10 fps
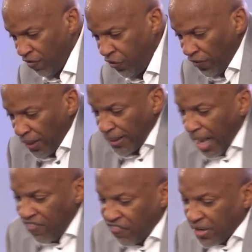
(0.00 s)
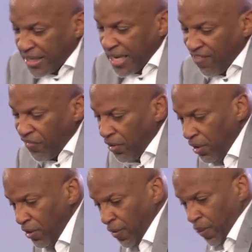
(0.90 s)
for the life
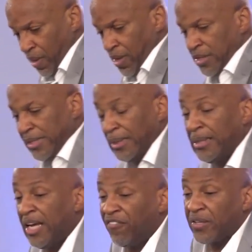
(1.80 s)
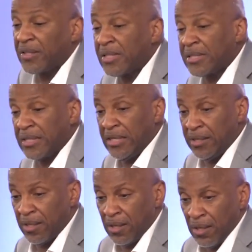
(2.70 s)
giver delivered the seed.